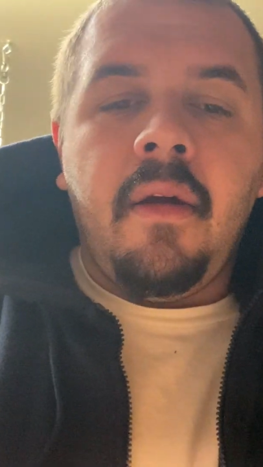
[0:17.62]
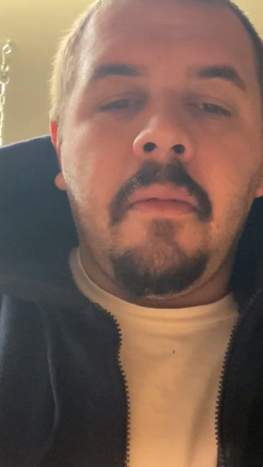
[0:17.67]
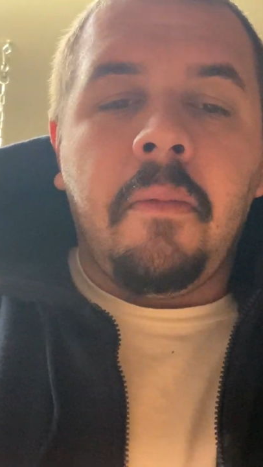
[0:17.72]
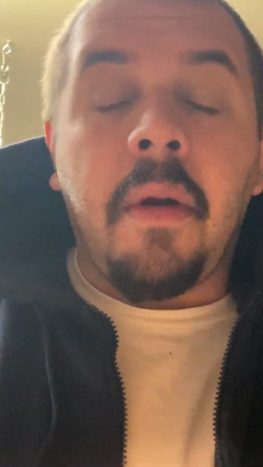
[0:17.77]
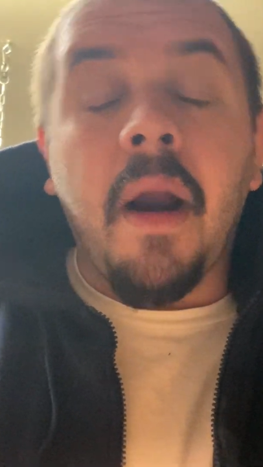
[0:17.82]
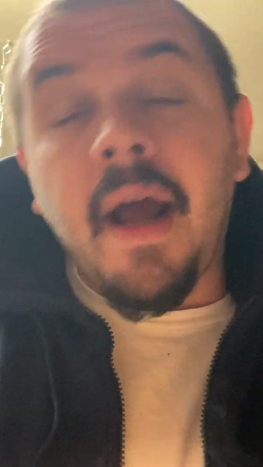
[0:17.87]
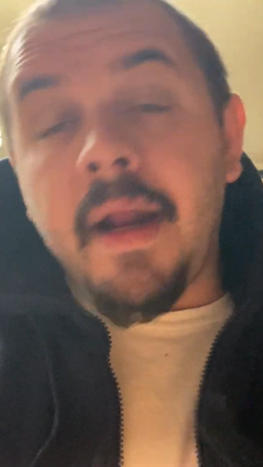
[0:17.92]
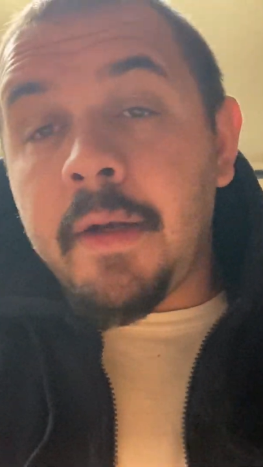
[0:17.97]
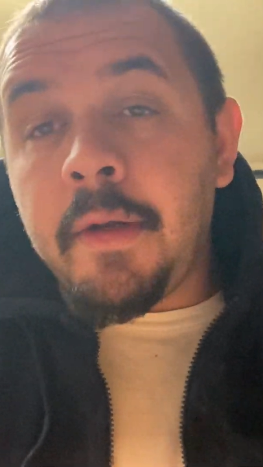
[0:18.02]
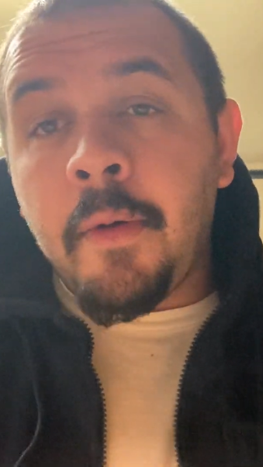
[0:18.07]

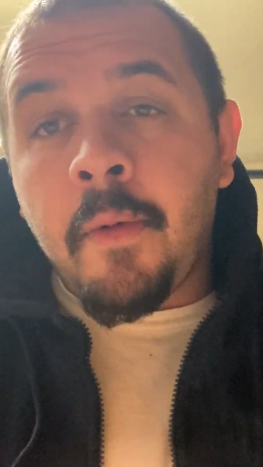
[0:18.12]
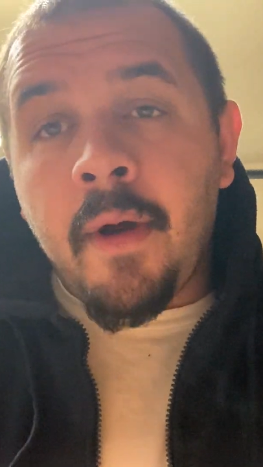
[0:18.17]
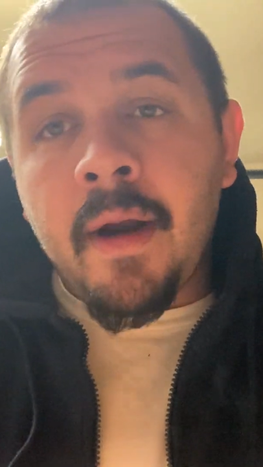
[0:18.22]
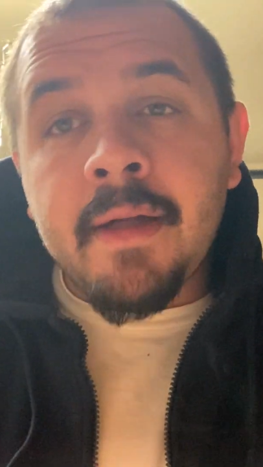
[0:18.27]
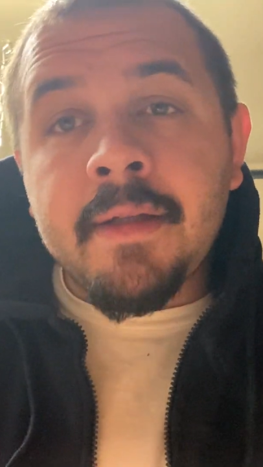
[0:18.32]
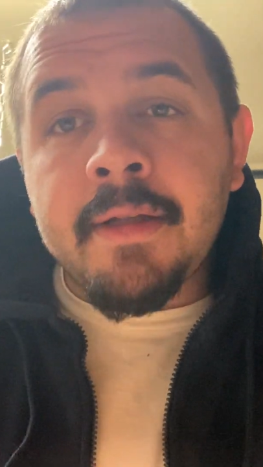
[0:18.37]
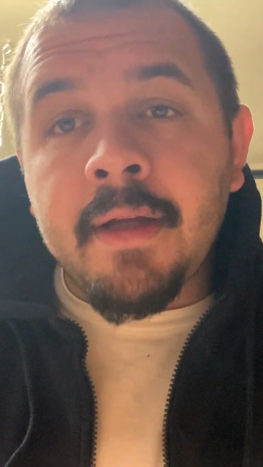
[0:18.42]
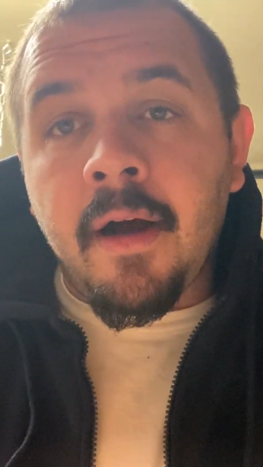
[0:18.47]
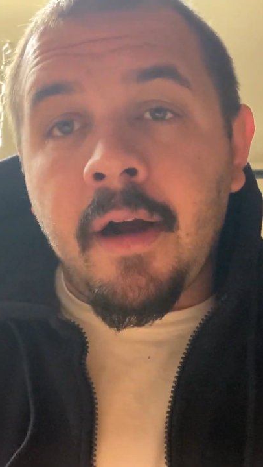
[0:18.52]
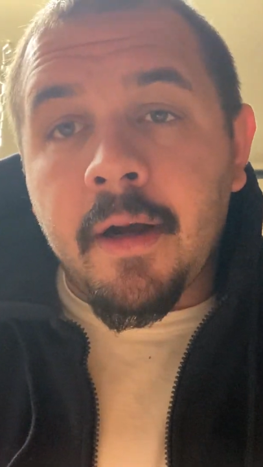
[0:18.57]
But I do
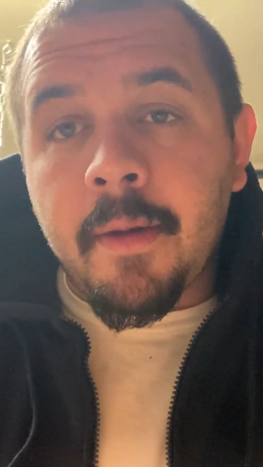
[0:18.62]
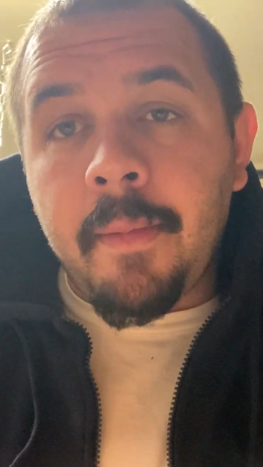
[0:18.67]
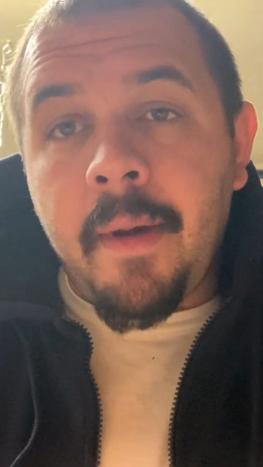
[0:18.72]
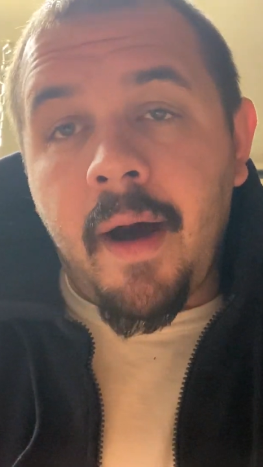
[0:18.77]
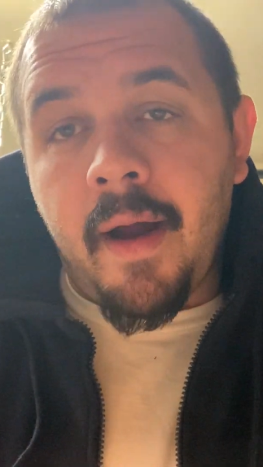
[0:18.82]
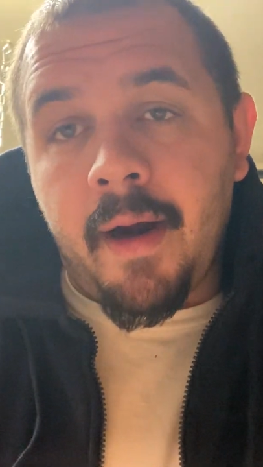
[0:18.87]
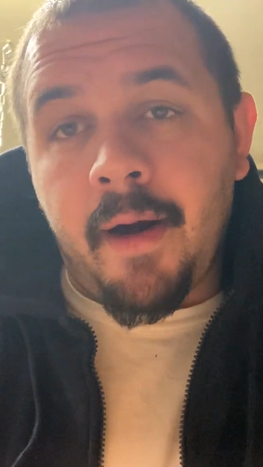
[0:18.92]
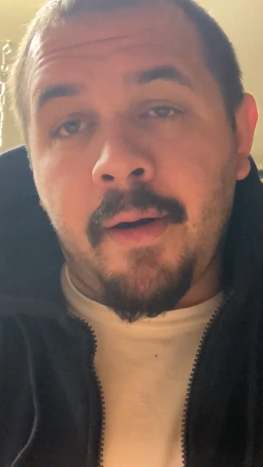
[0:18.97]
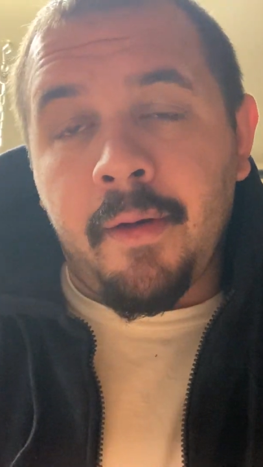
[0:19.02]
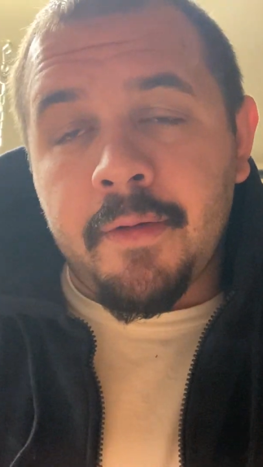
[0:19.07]
want to talk
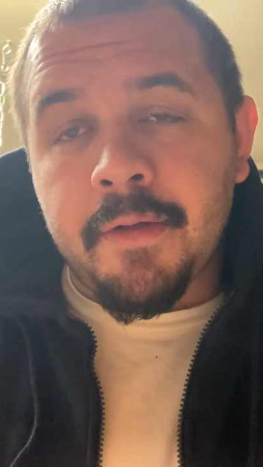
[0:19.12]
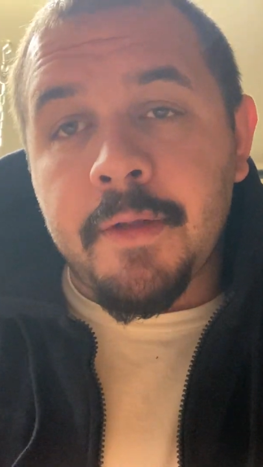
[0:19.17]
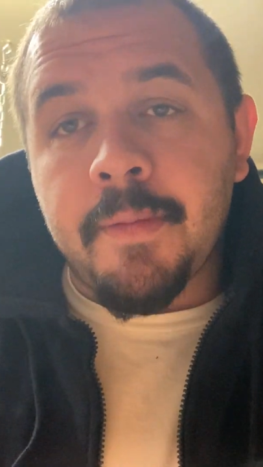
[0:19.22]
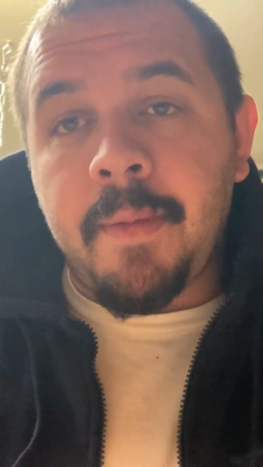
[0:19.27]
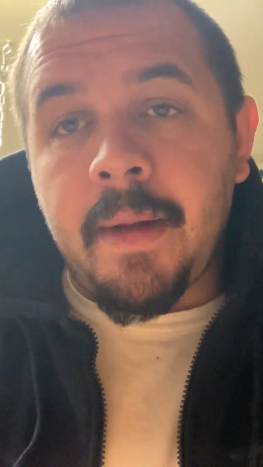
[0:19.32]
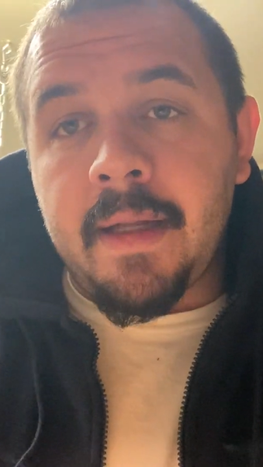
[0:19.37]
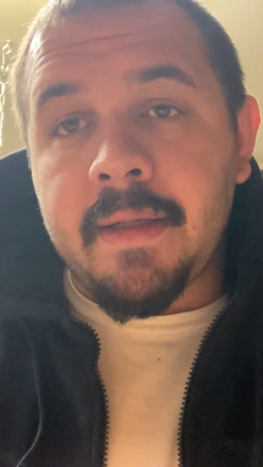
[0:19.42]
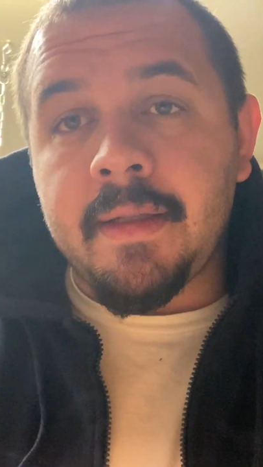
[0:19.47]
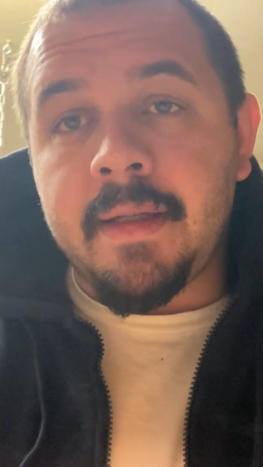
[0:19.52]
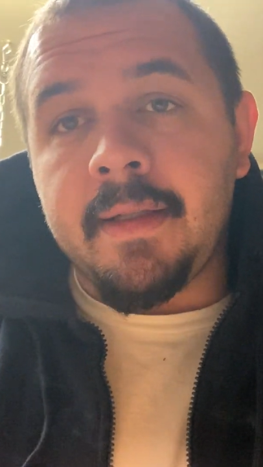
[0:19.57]
about Errol
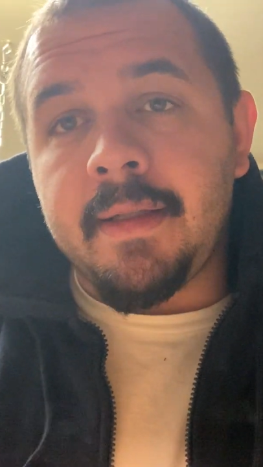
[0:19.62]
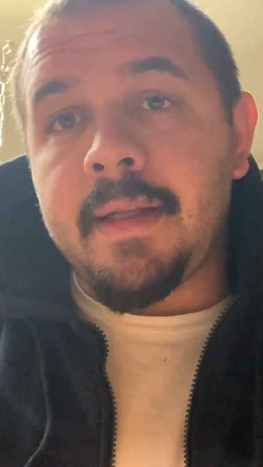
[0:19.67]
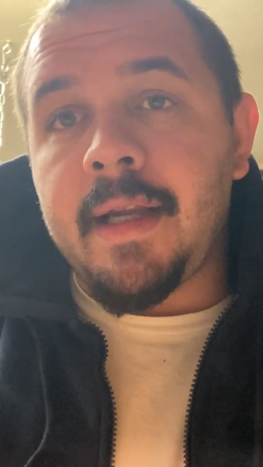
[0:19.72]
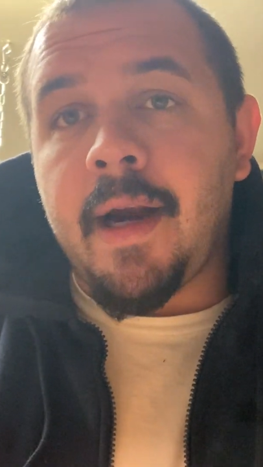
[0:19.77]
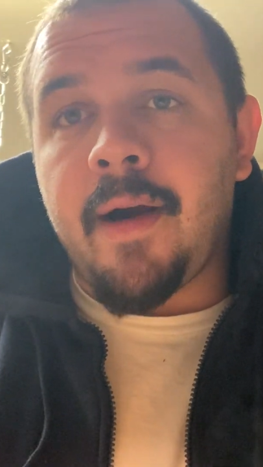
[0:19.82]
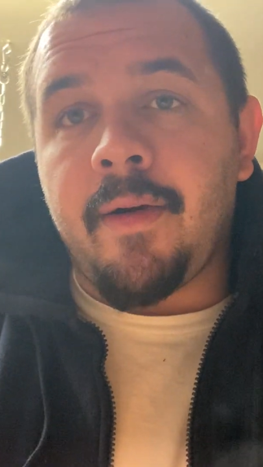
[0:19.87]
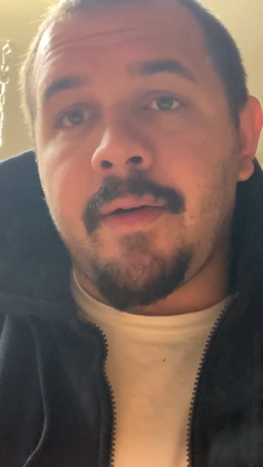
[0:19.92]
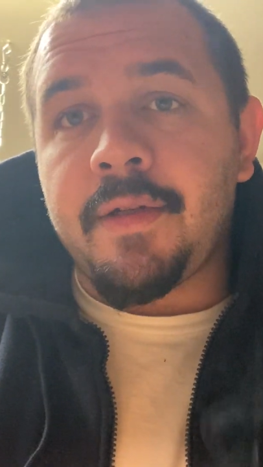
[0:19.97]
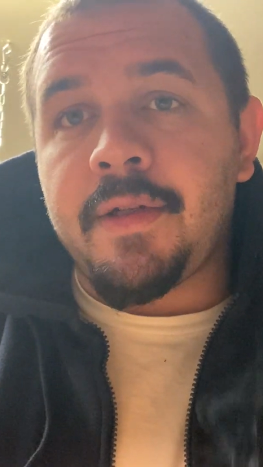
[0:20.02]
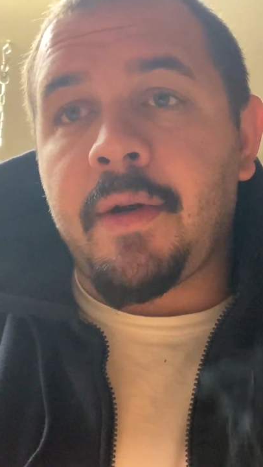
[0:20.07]
Spence and
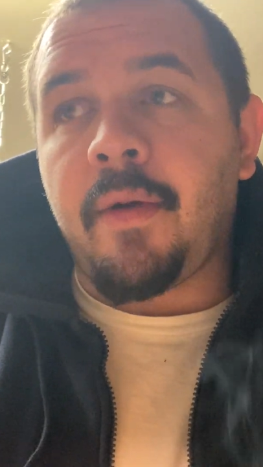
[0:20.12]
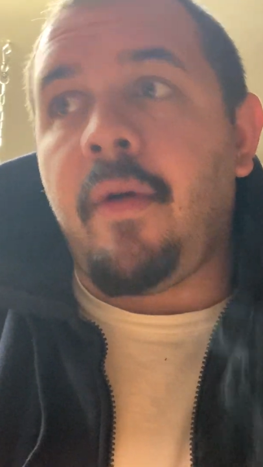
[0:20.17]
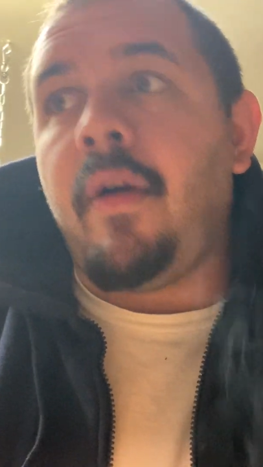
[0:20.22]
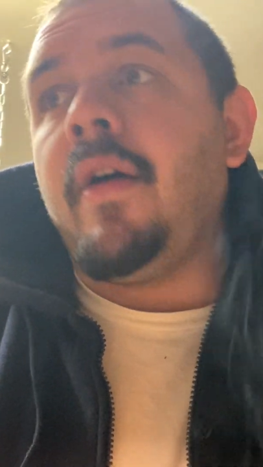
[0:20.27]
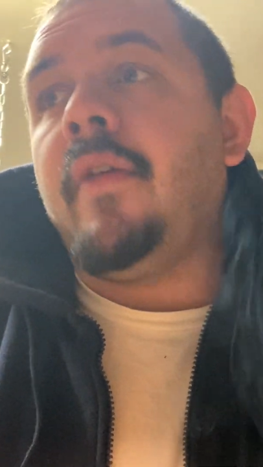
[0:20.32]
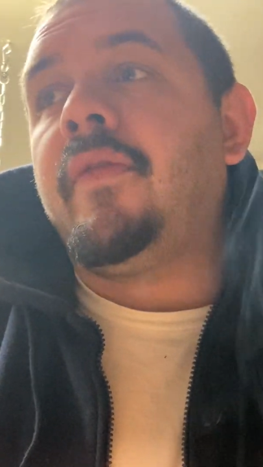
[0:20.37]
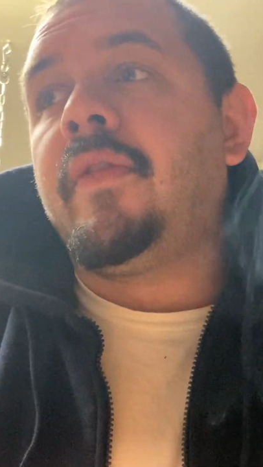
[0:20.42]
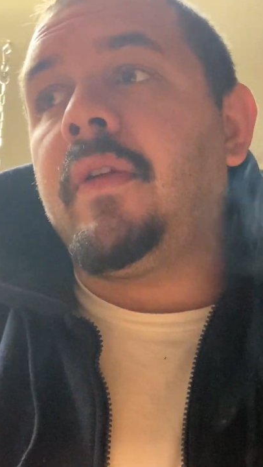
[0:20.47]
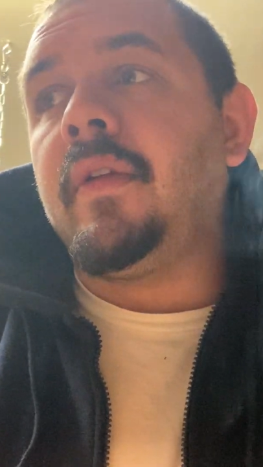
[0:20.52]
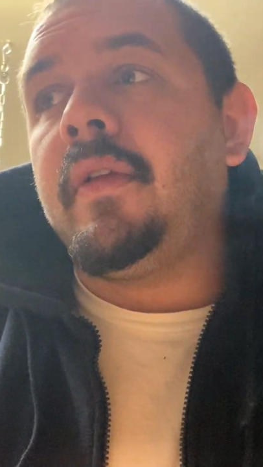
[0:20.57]
Terrence
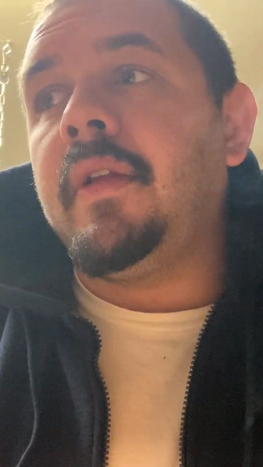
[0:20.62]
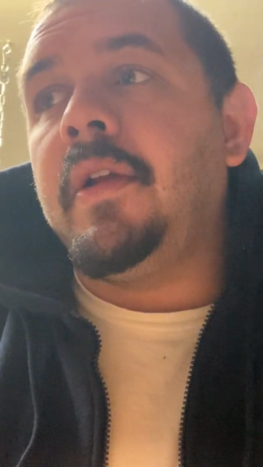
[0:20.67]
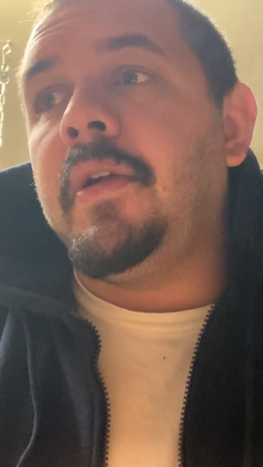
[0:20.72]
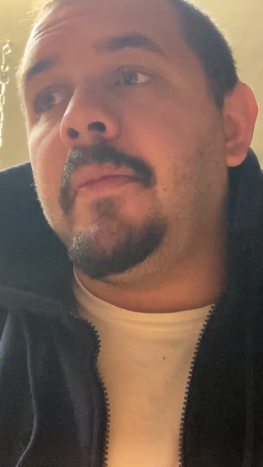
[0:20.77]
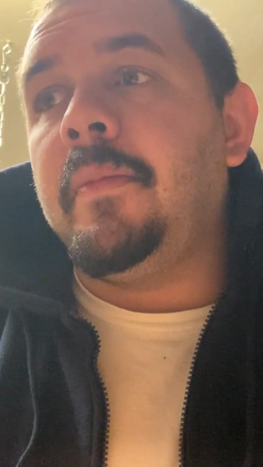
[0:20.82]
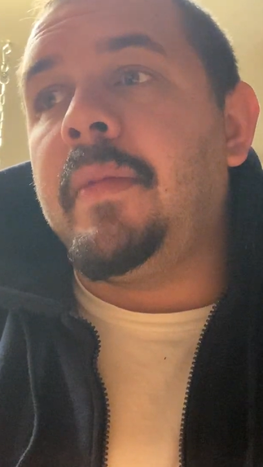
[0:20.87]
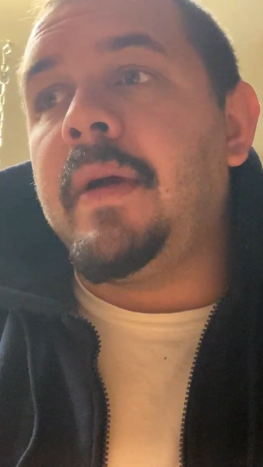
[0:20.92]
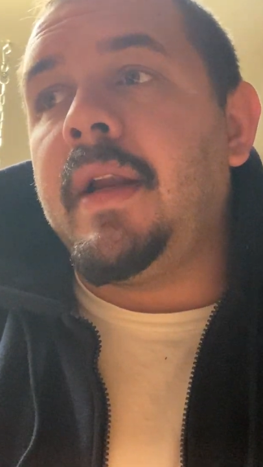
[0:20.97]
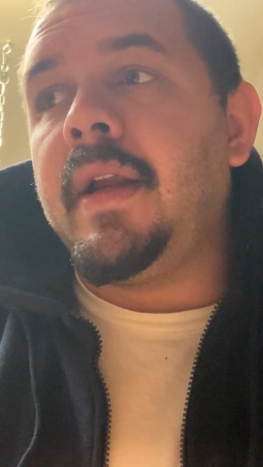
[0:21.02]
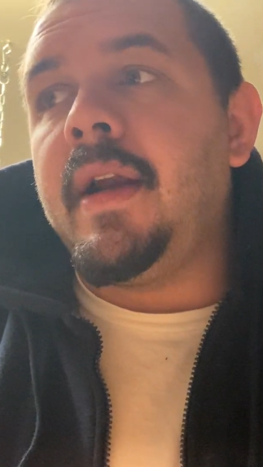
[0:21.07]
Crawford a
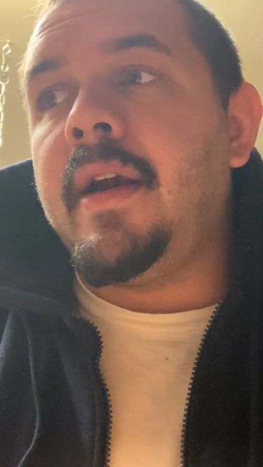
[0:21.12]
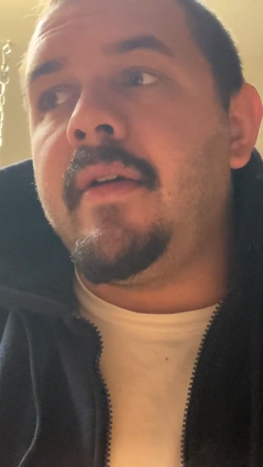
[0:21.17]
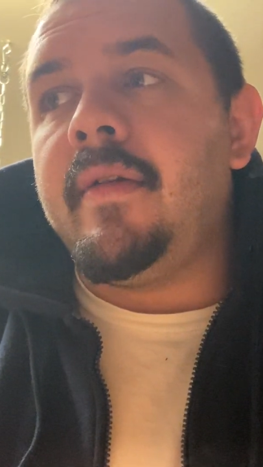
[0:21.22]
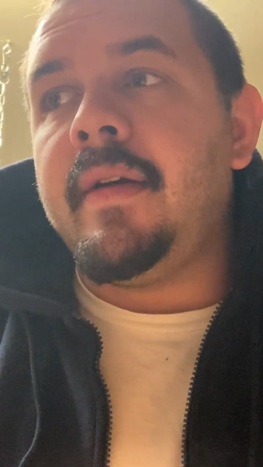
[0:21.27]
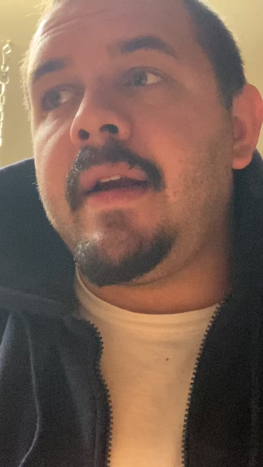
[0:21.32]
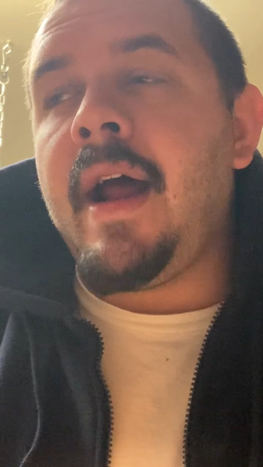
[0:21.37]
little bit here.